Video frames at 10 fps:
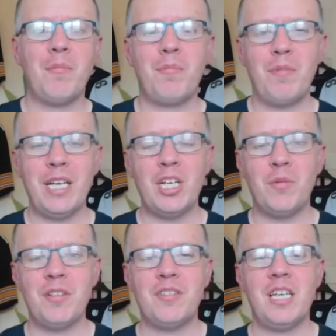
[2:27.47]
link up
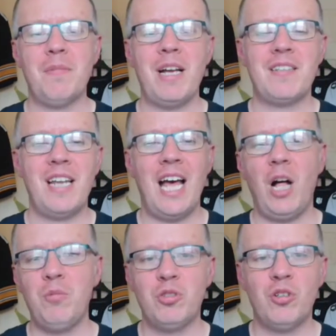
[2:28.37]
with his teammates and
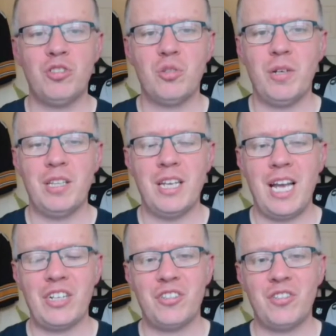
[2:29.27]
help Georgia to win the
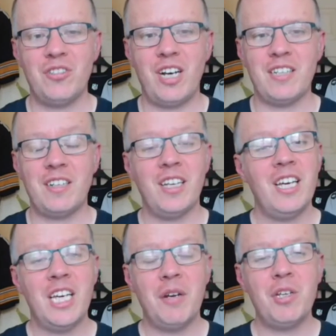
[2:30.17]
national title.
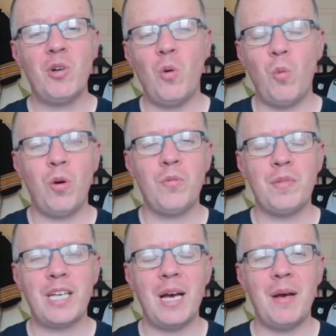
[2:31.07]
He only caught one
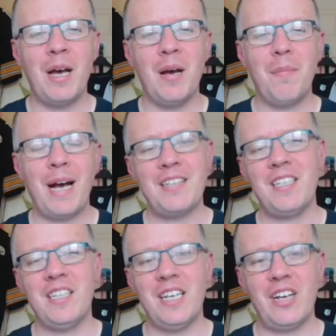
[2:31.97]
pass
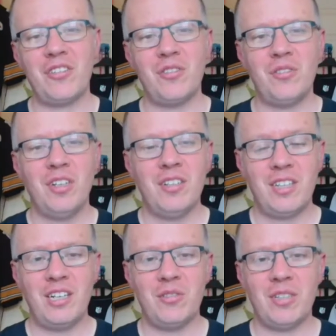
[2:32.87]
in the national
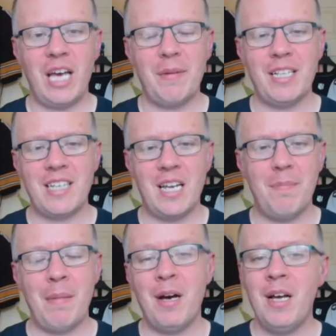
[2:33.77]
title game against
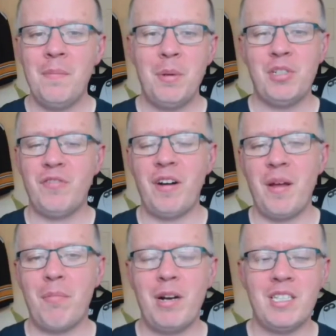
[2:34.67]
Alabama, but it was a very
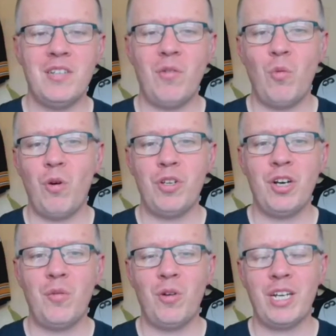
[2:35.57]
impressive one
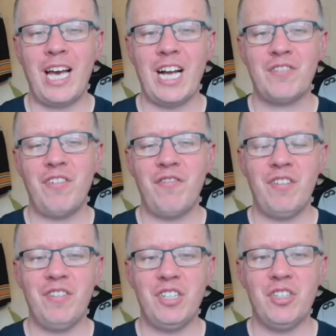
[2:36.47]
catch for
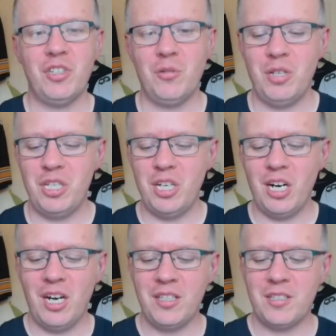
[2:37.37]
52
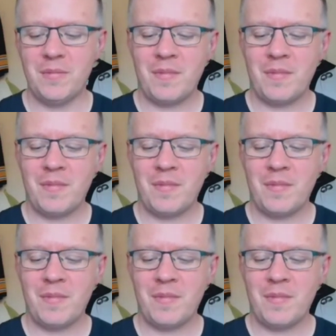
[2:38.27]
yards.